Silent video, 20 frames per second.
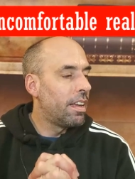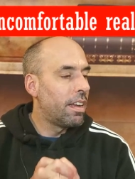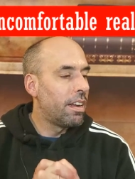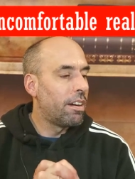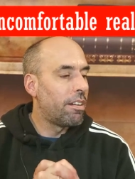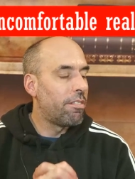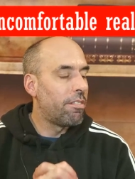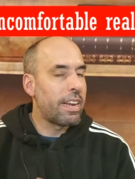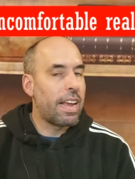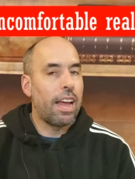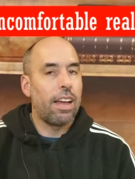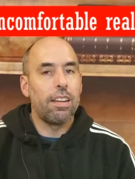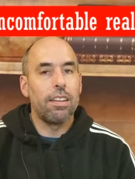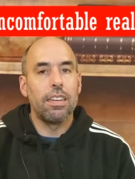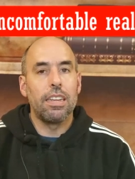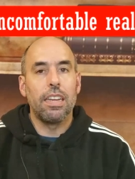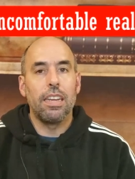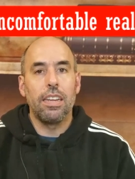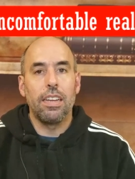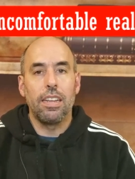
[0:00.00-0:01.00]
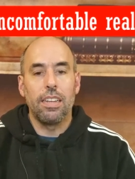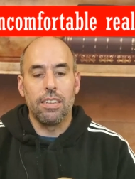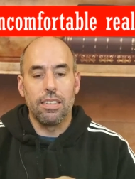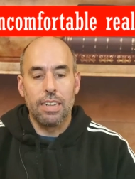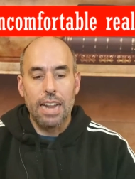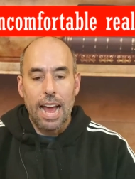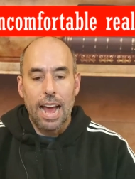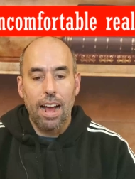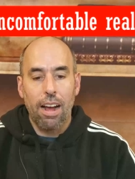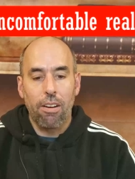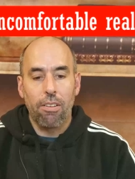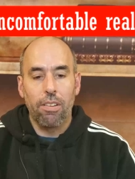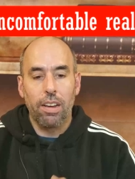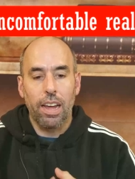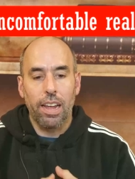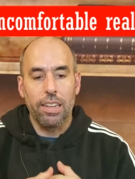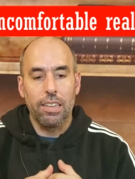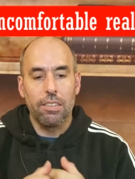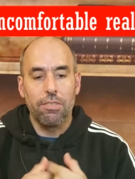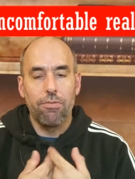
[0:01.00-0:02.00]
her reality is now
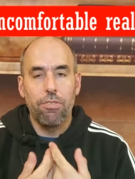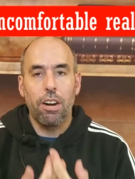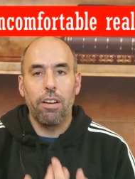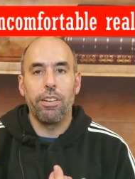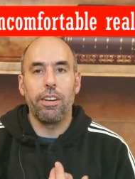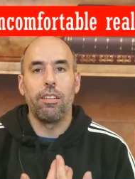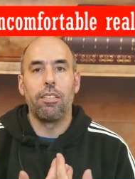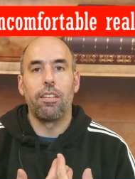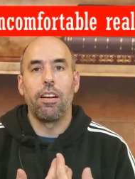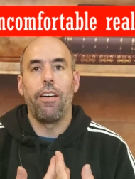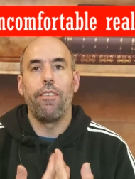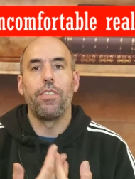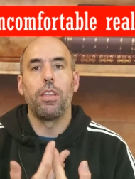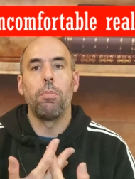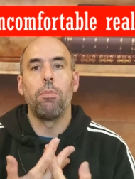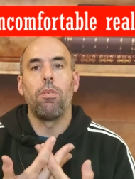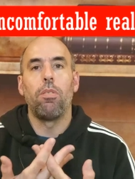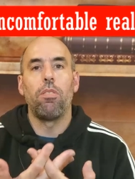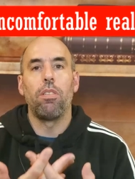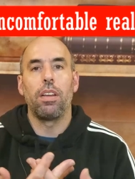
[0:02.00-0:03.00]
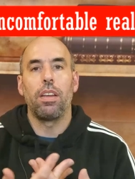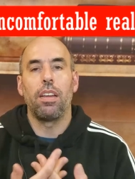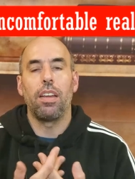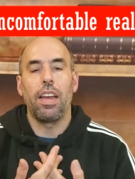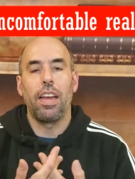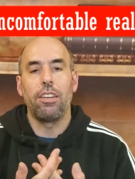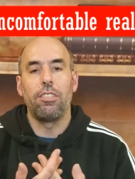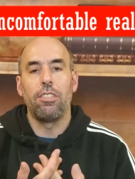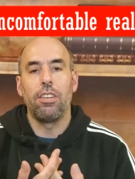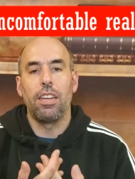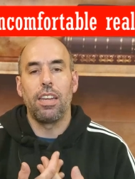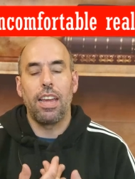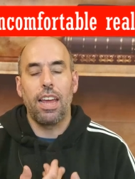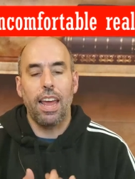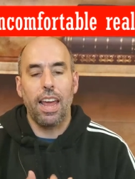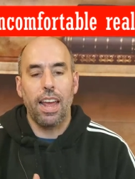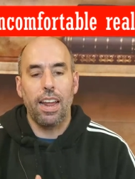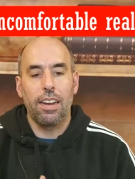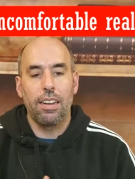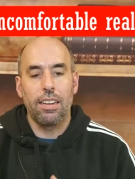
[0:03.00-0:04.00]
and it's very uncomfortable and she
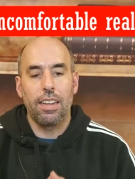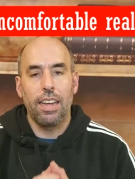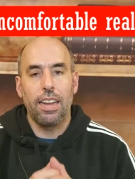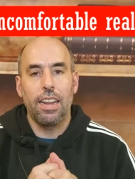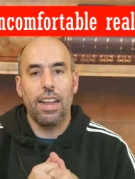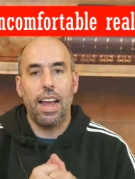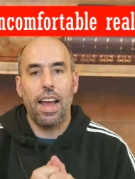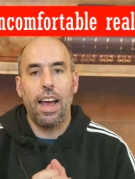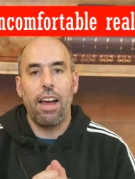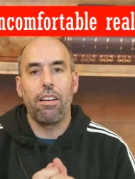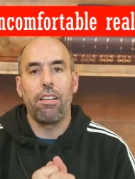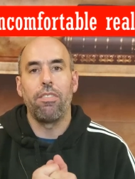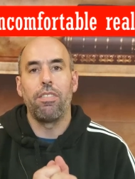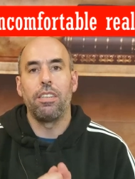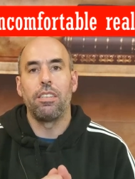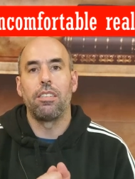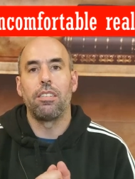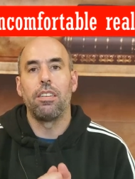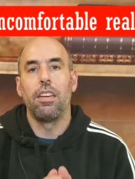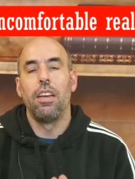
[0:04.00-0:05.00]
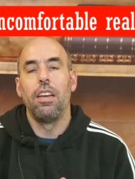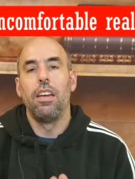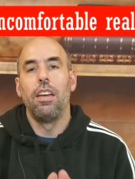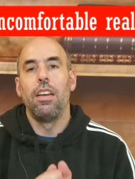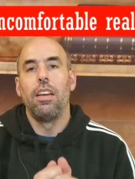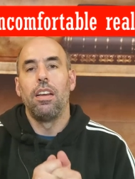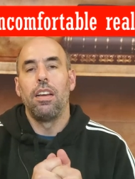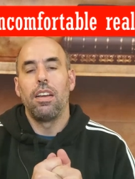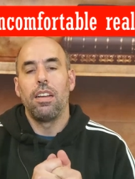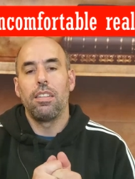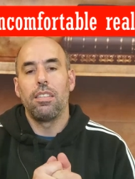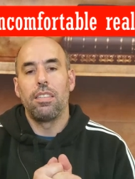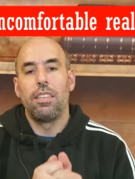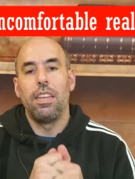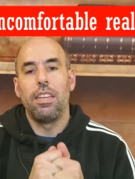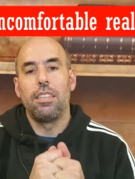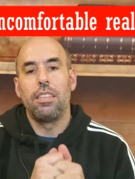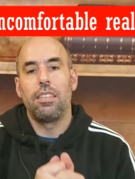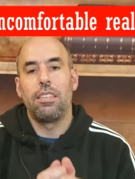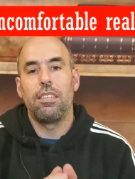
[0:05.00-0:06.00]
can't get out of this,
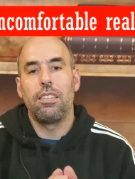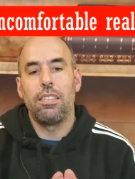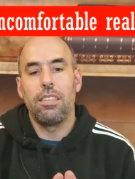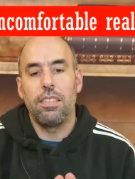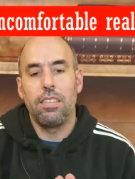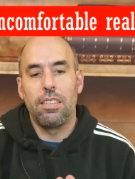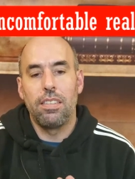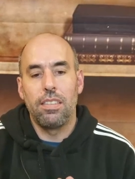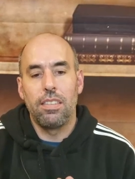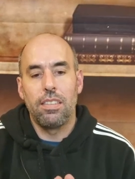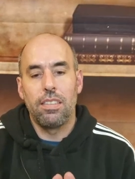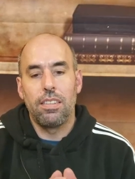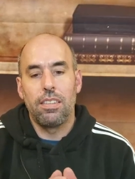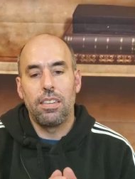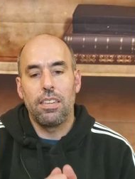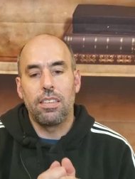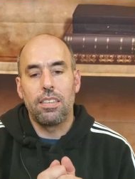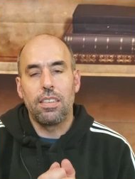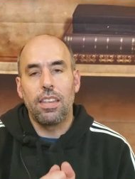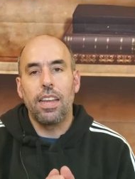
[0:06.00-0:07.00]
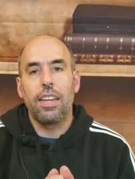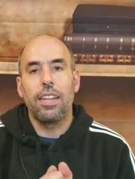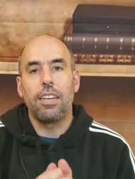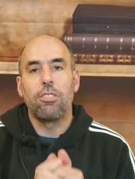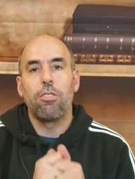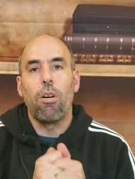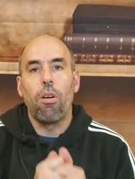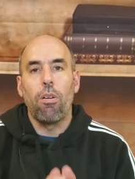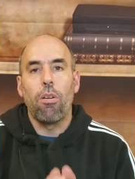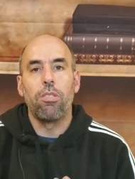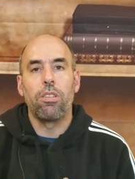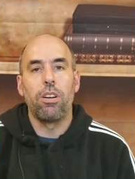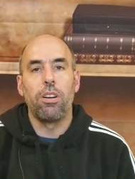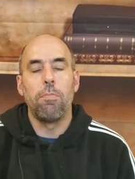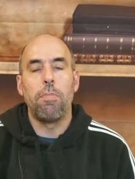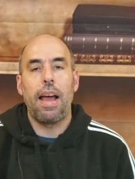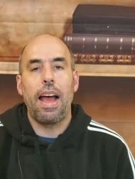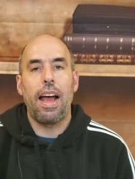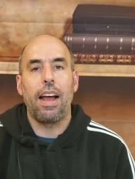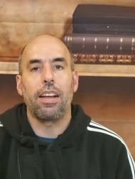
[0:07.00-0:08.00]
this, this thing that's holding her
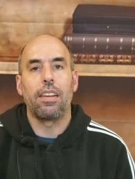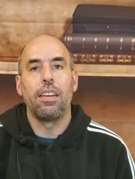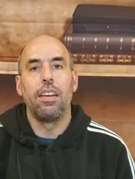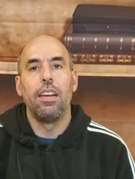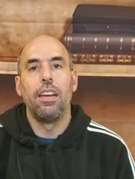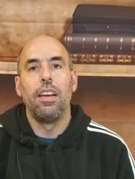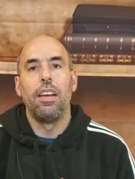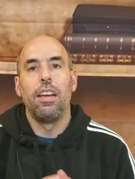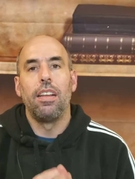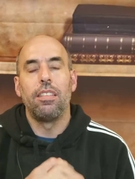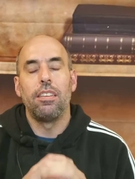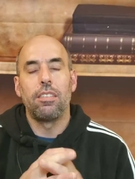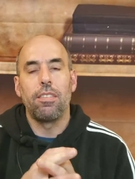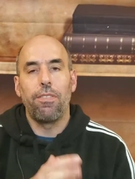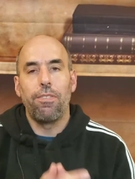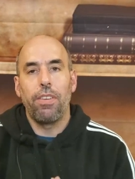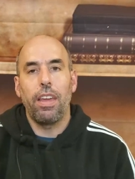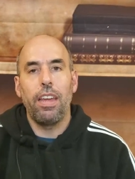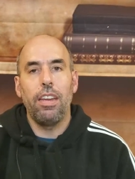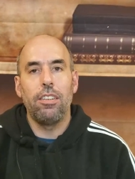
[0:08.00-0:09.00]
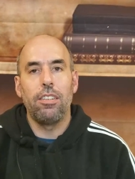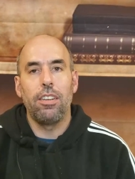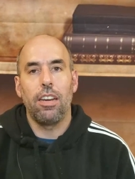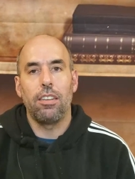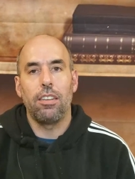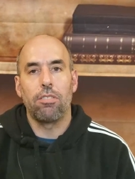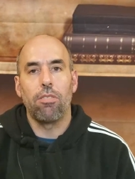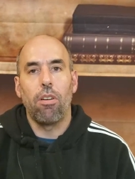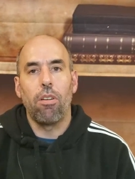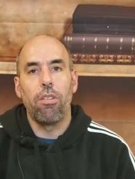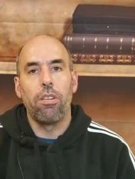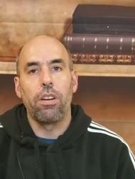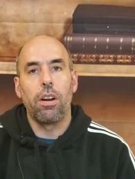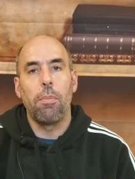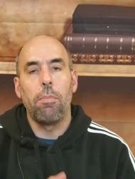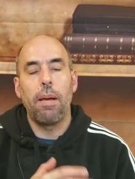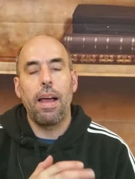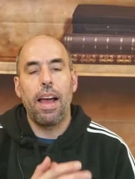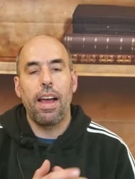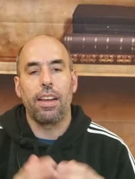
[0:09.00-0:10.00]
back, this aphasia that's holding her
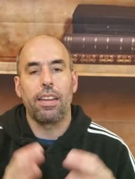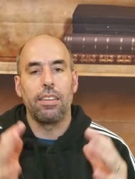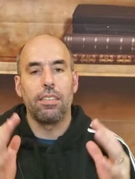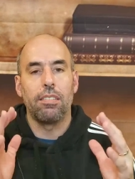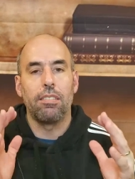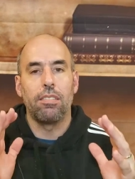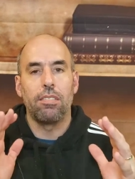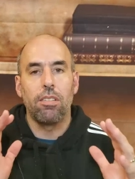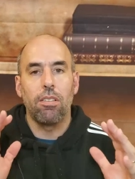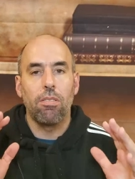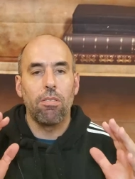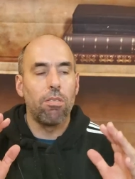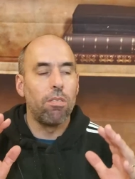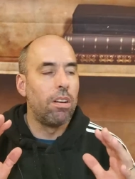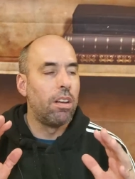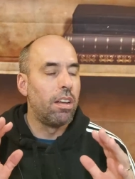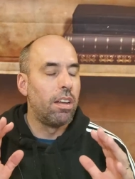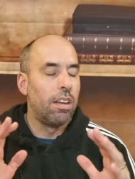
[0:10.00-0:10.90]
back is so